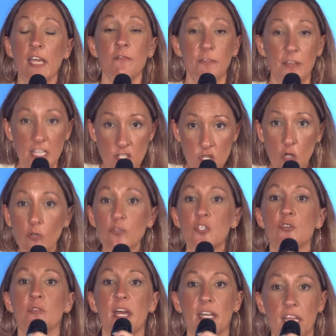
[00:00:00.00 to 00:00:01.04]
If he
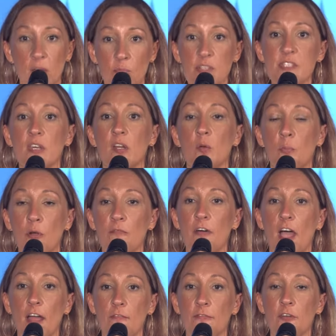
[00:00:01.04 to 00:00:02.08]
told you that he was going to
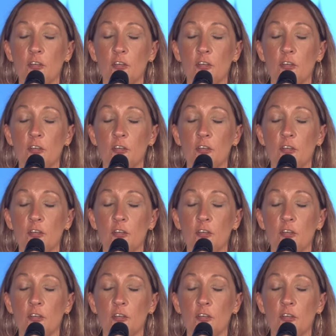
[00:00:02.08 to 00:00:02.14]
provide